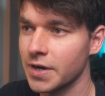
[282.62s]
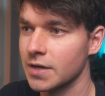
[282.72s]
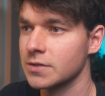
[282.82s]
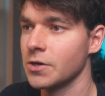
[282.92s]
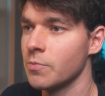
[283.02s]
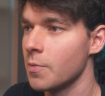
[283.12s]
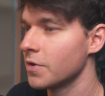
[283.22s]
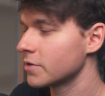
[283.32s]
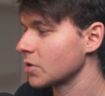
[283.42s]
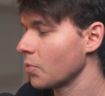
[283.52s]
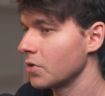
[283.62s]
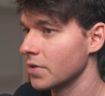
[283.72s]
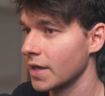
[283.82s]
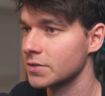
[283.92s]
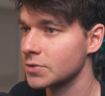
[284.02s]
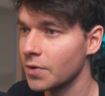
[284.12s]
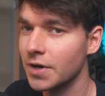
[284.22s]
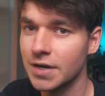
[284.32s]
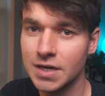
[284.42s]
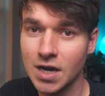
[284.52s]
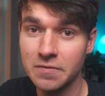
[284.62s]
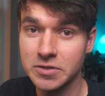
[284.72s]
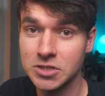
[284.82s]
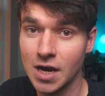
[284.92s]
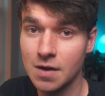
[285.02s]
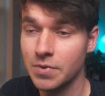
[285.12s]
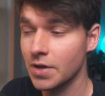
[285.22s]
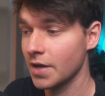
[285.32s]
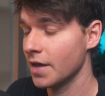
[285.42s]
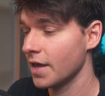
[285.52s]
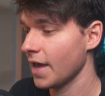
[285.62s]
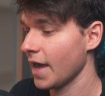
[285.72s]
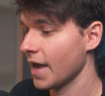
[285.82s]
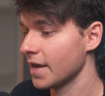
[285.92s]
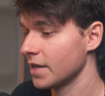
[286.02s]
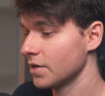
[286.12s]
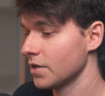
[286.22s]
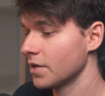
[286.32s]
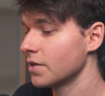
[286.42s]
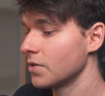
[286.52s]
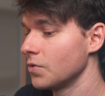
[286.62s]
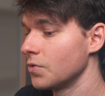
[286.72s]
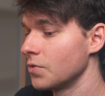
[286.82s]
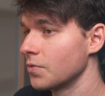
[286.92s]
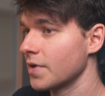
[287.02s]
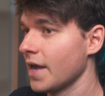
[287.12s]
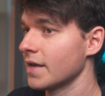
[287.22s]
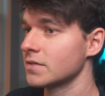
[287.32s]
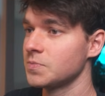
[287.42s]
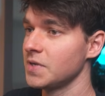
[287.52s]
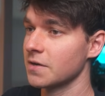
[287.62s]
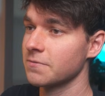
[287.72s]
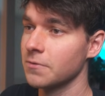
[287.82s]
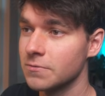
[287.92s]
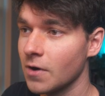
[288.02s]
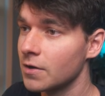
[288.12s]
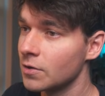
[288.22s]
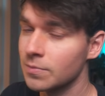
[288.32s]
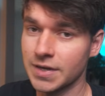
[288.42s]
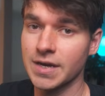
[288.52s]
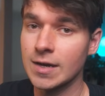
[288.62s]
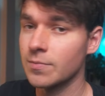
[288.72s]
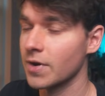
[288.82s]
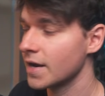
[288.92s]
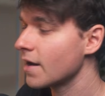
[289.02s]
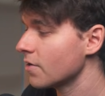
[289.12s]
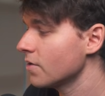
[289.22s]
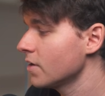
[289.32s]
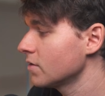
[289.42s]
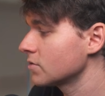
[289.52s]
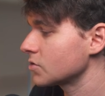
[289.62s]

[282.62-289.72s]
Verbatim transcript: So maybe you're someone who likes to work in a coffee shop and you can't speak at full volume like I am right now. So